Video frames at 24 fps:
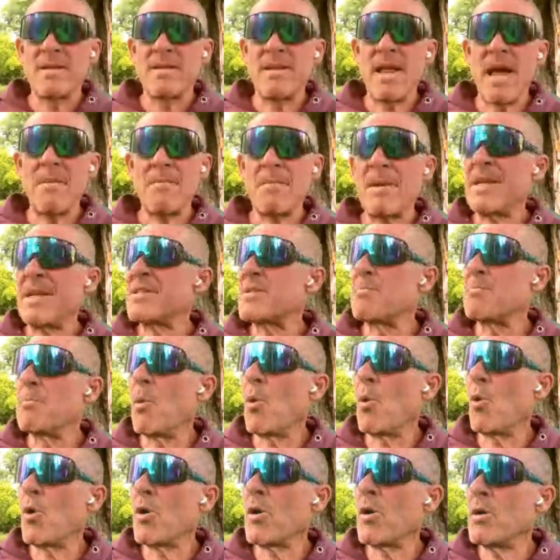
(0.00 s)
That means
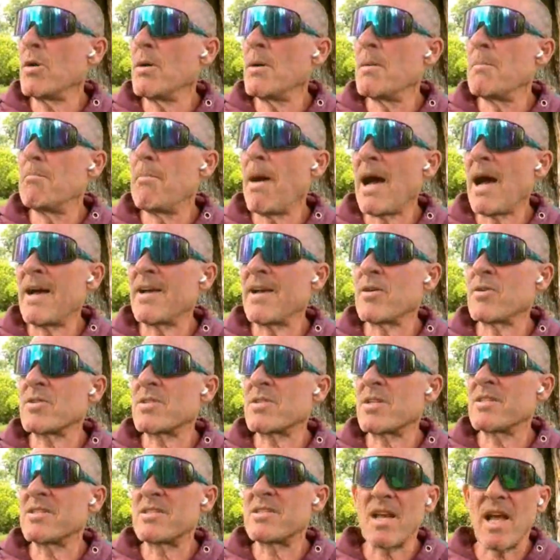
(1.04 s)
more buyers
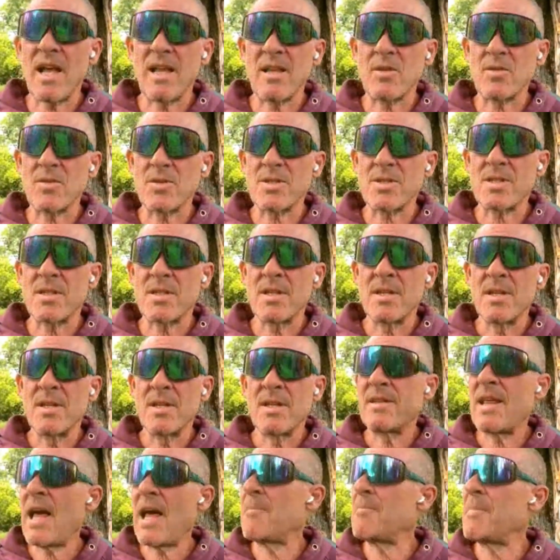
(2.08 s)
than sellers.
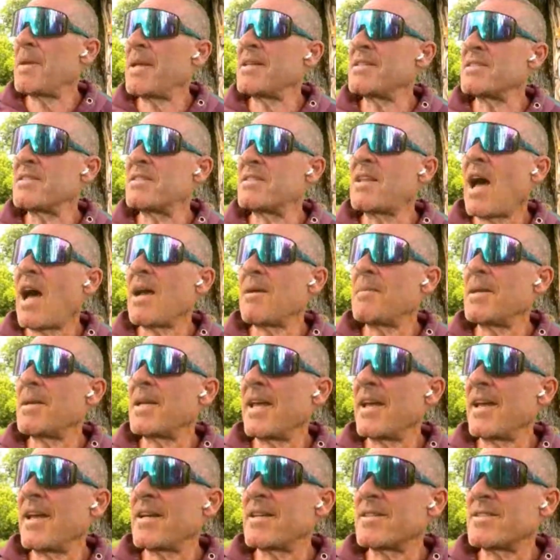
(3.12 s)
That means diamond
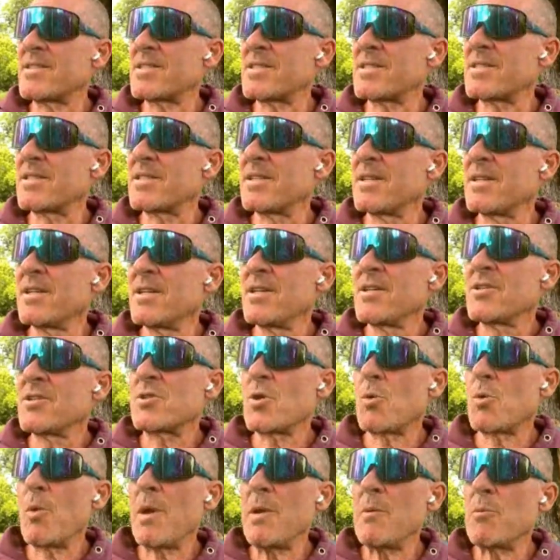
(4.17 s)
hands.
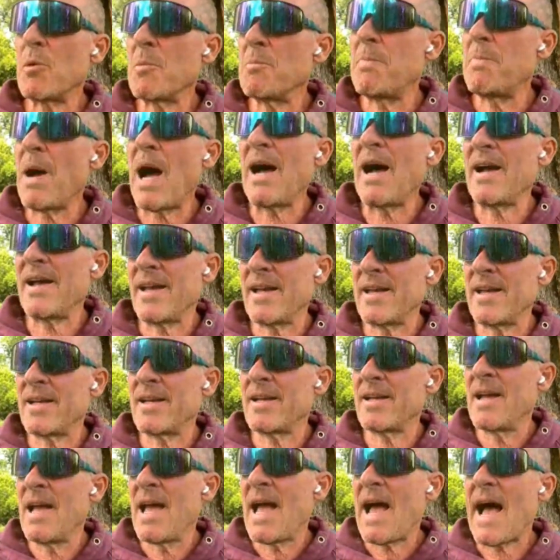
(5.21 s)
So we were
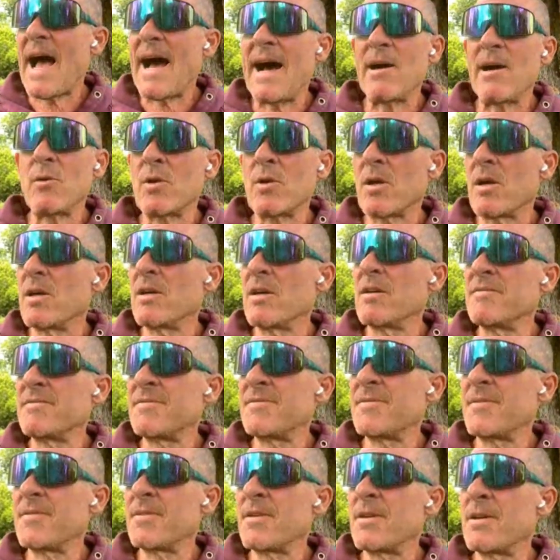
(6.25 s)
buying out of
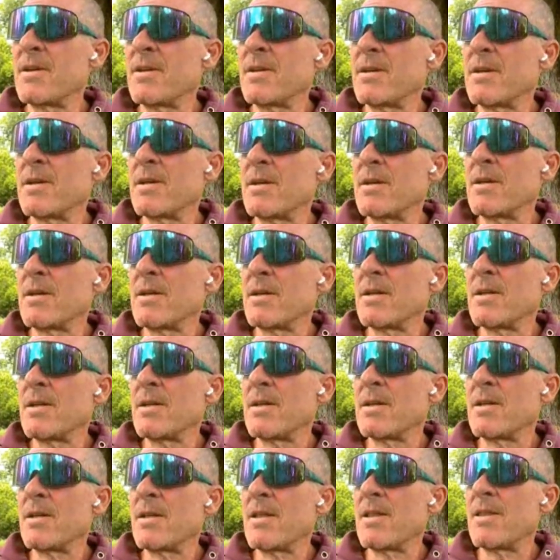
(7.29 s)

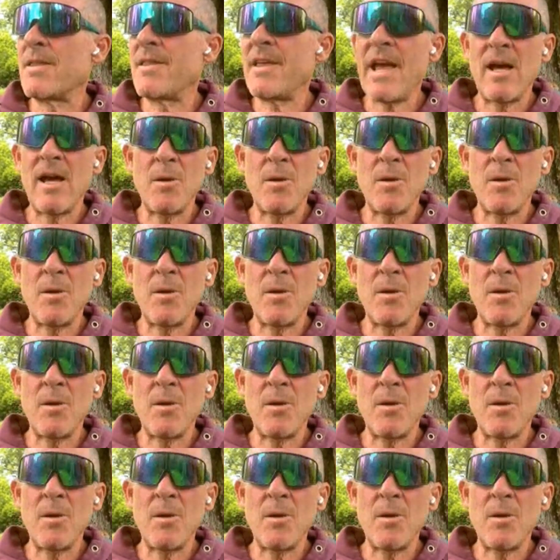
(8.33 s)
the